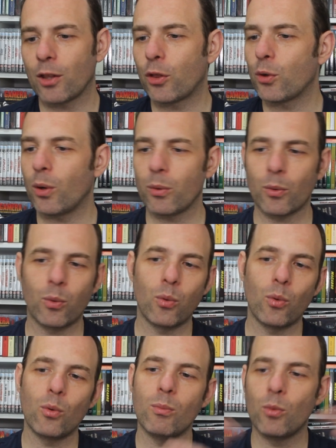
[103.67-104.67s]
and throughout the
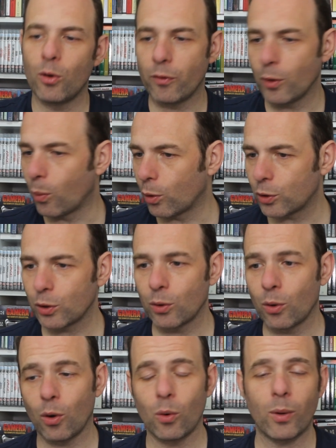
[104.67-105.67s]
whole movie watching
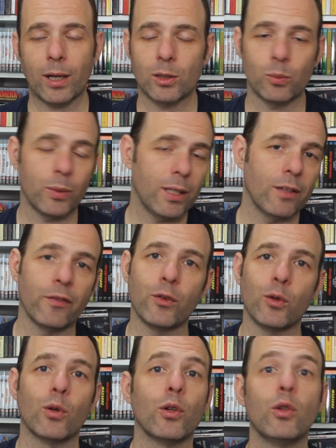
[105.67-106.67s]
all as we the
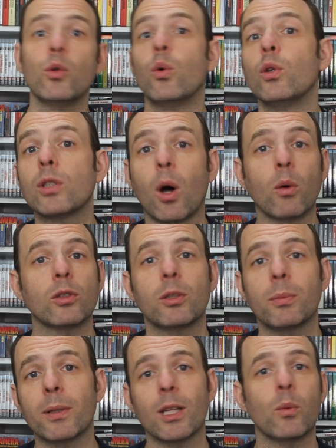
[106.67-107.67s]
viewer knows
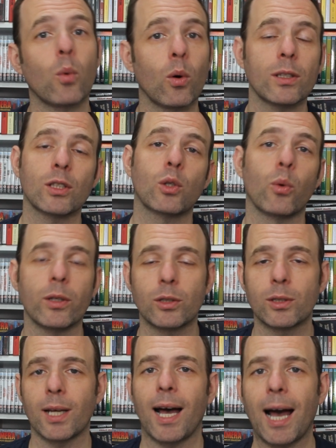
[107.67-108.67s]
ultimately what is going
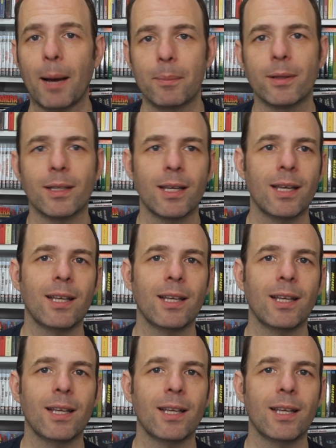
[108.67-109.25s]
to happen